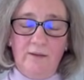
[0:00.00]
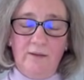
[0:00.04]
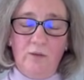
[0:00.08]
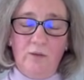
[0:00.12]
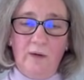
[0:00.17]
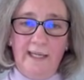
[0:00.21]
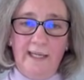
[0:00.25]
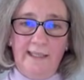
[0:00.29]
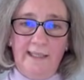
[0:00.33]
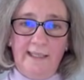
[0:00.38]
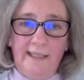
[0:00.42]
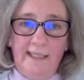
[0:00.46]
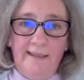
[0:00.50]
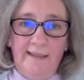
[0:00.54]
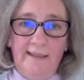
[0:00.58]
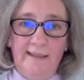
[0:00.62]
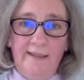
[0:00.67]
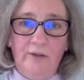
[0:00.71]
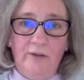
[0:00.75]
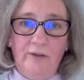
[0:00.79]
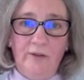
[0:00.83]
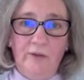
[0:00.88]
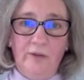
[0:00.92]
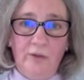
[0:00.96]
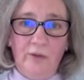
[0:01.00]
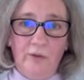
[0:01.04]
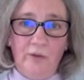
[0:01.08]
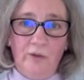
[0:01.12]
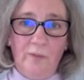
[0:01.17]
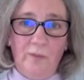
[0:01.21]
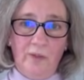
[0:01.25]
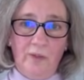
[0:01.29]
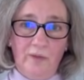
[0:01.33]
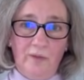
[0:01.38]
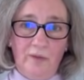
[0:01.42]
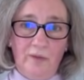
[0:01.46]
quite clear in the
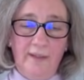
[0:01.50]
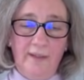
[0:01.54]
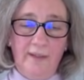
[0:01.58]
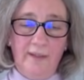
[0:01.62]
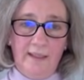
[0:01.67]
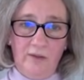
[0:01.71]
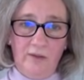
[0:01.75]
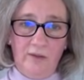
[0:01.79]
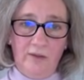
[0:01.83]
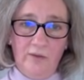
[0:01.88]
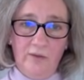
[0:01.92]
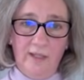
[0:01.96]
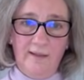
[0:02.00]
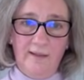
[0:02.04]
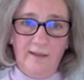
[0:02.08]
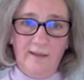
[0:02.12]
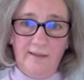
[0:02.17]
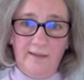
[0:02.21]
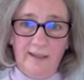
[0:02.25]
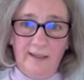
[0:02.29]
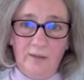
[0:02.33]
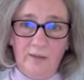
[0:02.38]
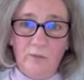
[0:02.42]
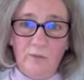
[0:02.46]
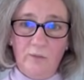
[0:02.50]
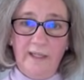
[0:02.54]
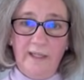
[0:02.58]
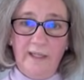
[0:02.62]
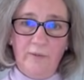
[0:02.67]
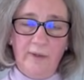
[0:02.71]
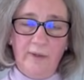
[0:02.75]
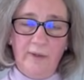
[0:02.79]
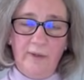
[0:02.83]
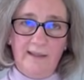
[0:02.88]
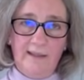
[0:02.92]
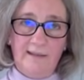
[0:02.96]
document so that you understand where
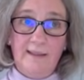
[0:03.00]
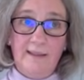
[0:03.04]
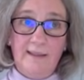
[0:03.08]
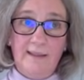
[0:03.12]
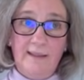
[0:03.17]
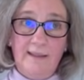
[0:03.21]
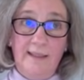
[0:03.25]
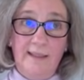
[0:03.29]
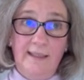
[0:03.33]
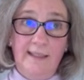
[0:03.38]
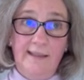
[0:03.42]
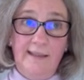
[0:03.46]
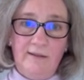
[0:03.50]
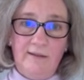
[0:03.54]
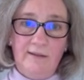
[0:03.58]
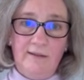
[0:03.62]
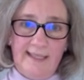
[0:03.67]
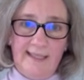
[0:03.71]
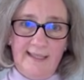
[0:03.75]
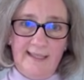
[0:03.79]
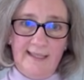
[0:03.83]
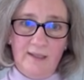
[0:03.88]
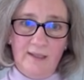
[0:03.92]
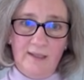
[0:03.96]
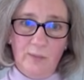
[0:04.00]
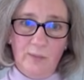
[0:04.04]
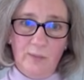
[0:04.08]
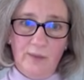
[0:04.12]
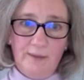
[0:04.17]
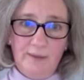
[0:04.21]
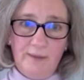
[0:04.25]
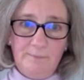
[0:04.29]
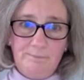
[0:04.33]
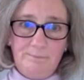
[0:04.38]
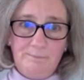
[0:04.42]
we are in our assessment.